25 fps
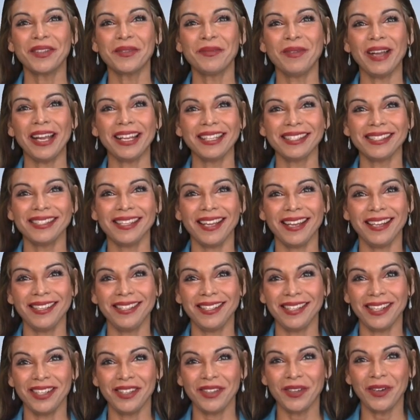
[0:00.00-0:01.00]
back, Sage
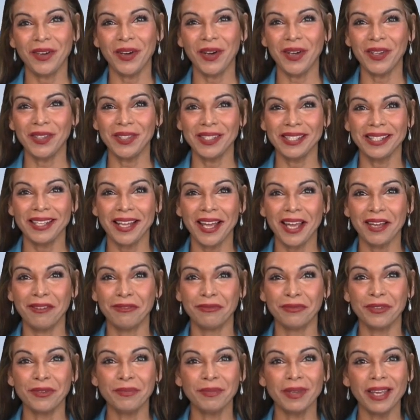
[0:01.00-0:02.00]
here, your host live
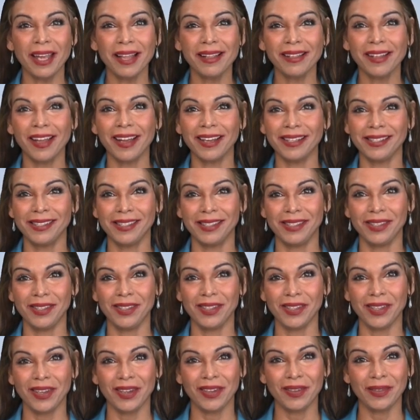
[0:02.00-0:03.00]
from Kalkine
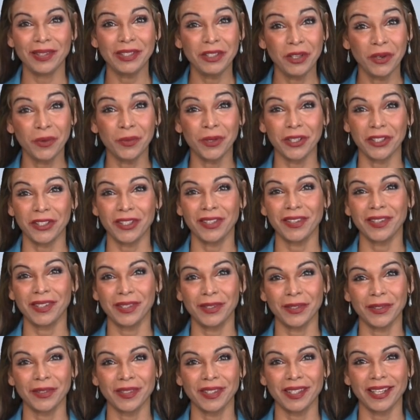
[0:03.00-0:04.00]
Studio, and you're watching the
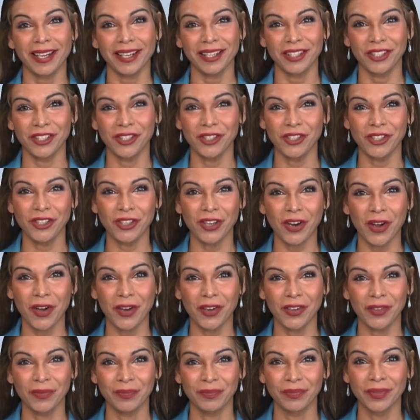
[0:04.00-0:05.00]
Stocks in Action
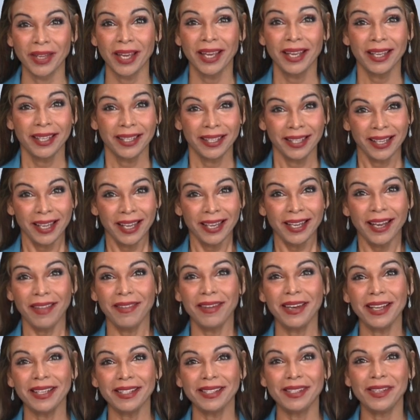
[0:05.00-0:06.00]
show. Now the
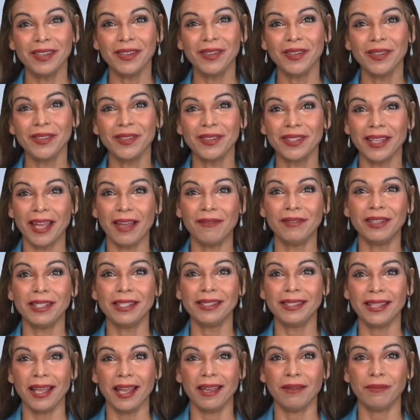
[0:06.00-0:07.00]
next news
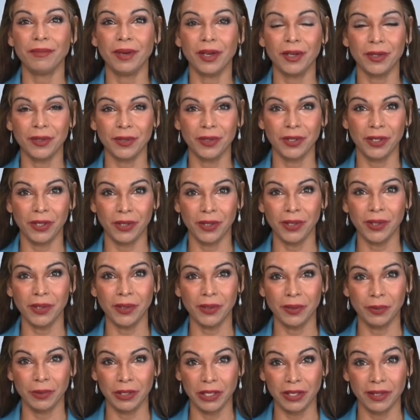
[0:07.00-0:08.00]
covers M O
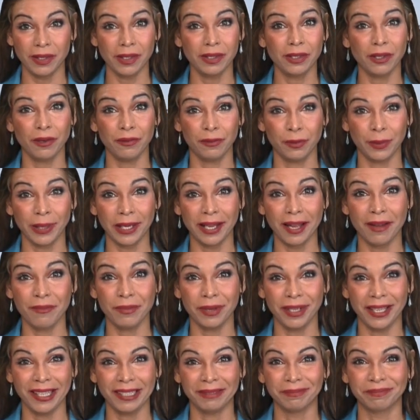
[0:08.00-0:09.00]
Q, which is a software
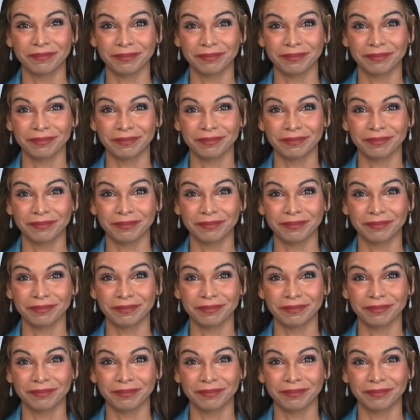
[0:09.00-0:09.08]
company.